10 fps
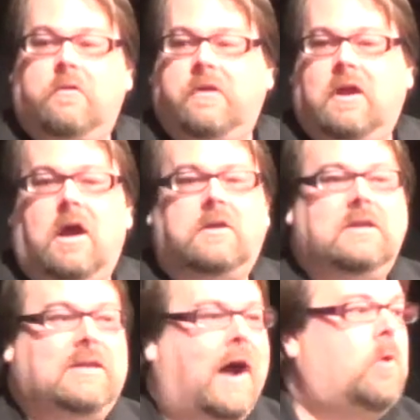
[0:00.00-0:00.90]
with regard to
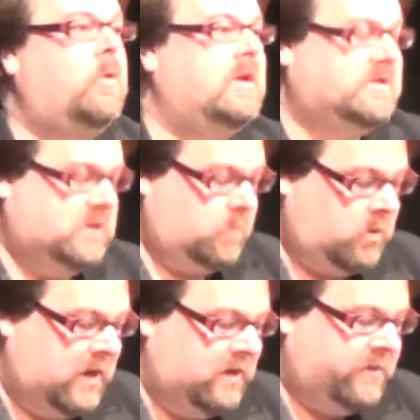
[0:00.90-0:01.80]
Darwinism
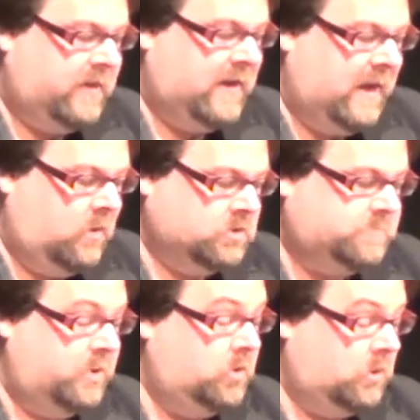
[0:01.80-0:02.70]
or anything else.
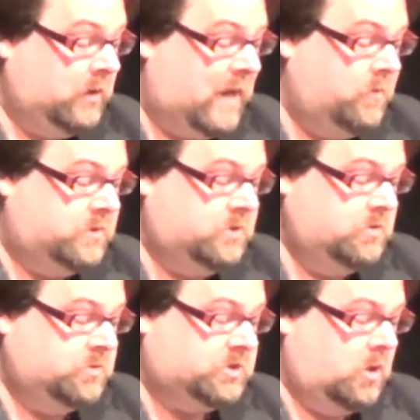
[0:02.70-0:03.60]
You're allowed to
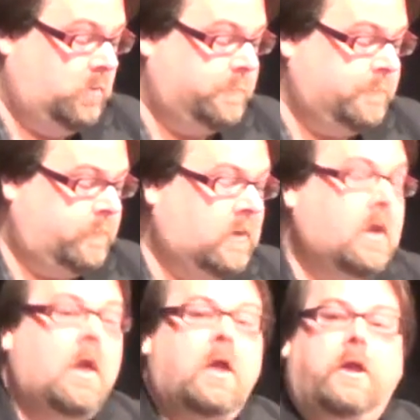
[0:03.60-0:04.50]
do so.
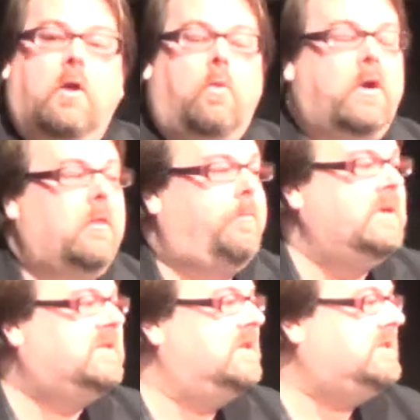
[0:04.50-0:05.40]
You know what one of the
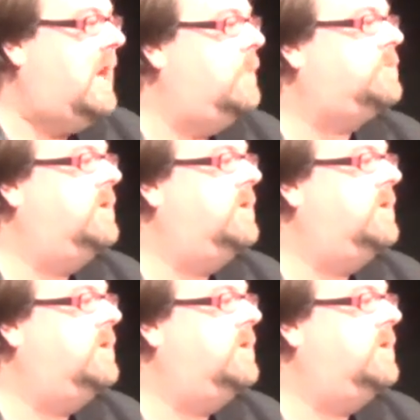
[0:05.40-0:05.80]
busiest times of